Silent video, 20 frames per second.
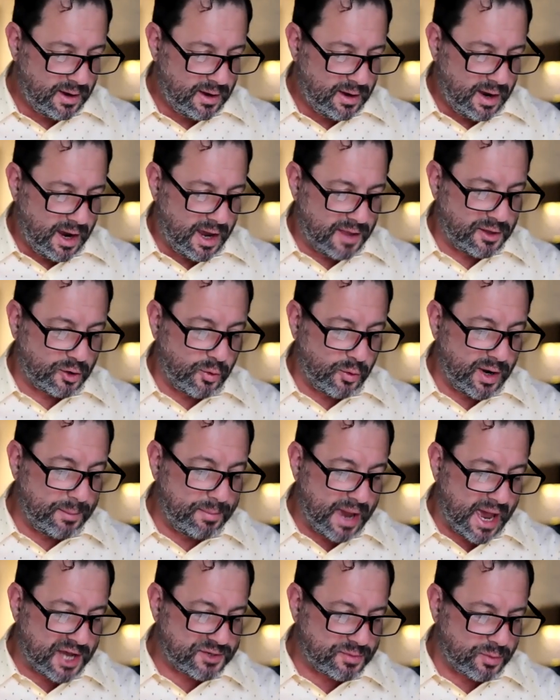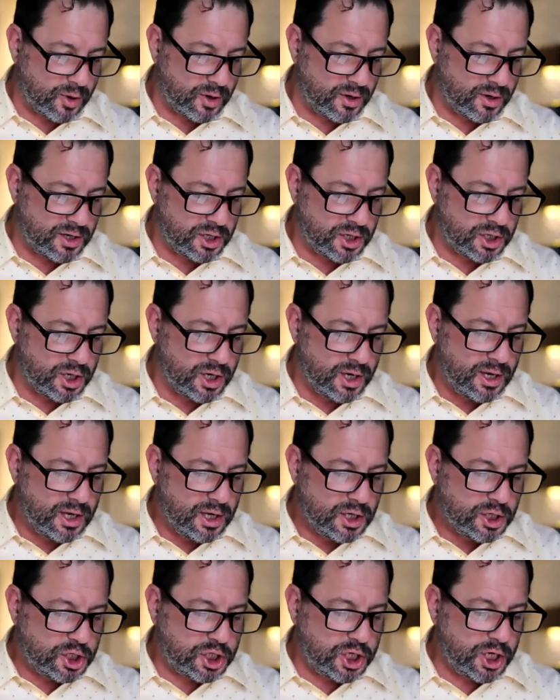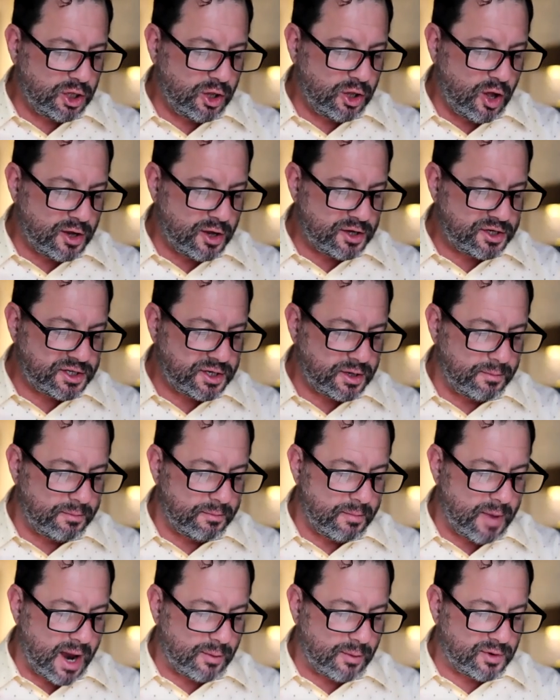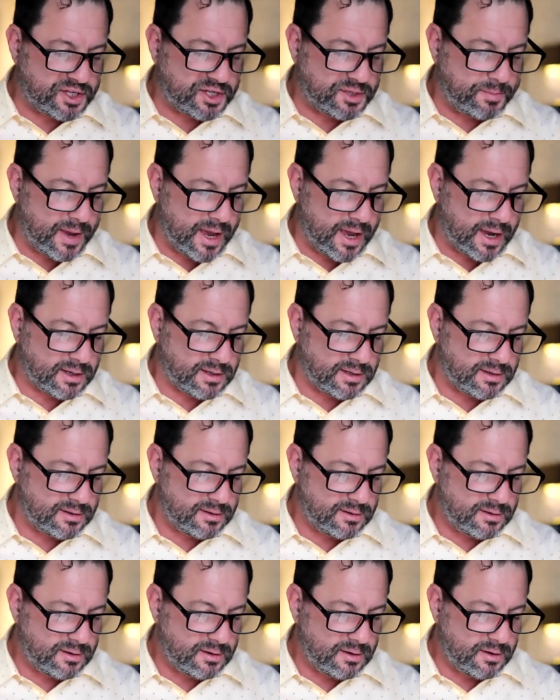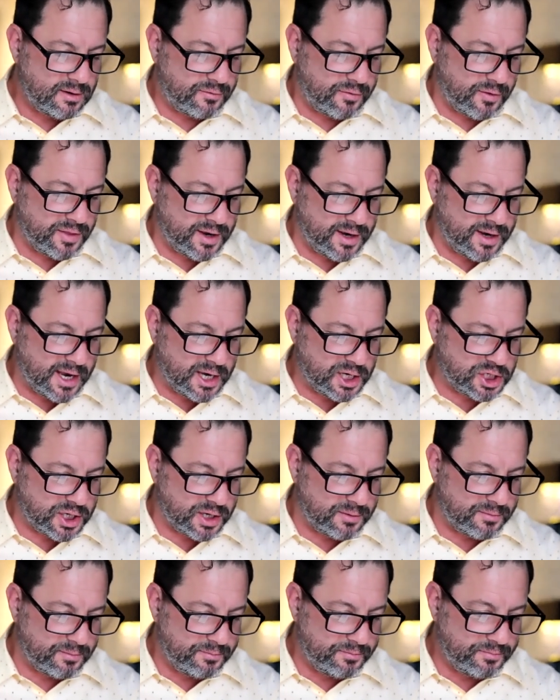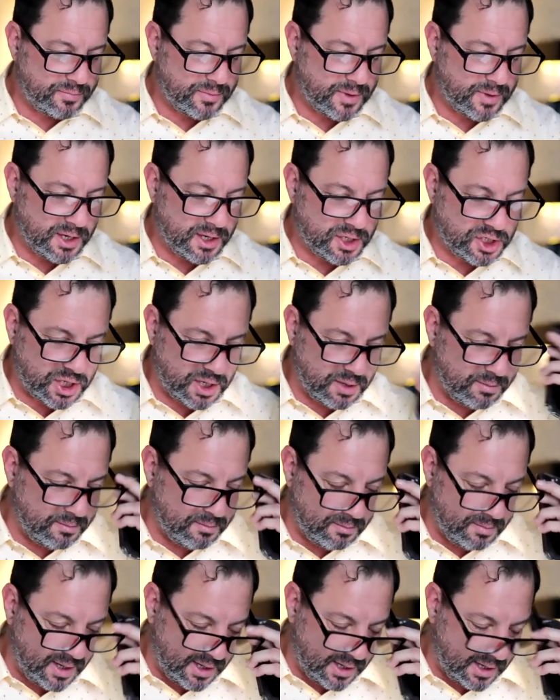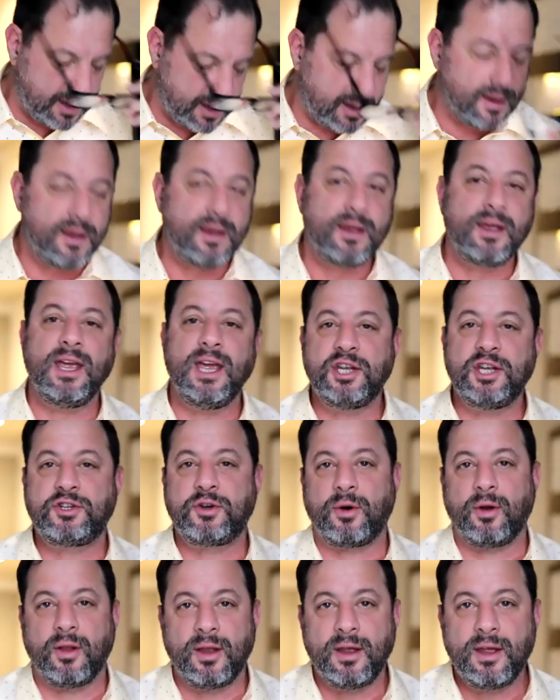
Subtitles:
and the green passport. She lost my respect for the nation. She, meaning Israel.